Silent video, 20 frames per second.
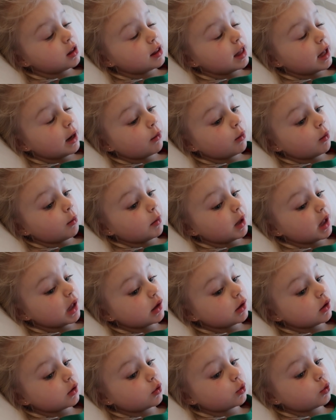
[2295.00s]
That will
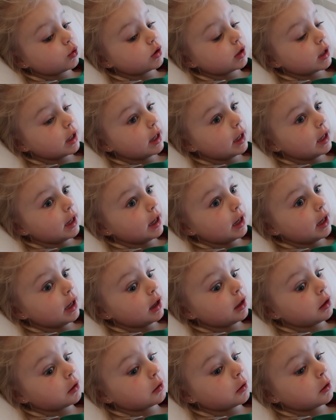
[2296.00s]
make you sad.
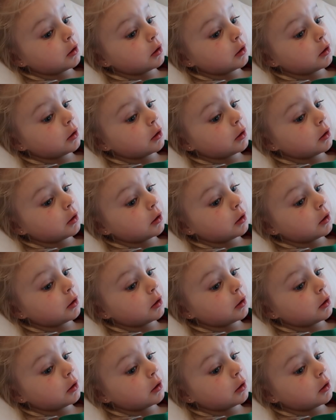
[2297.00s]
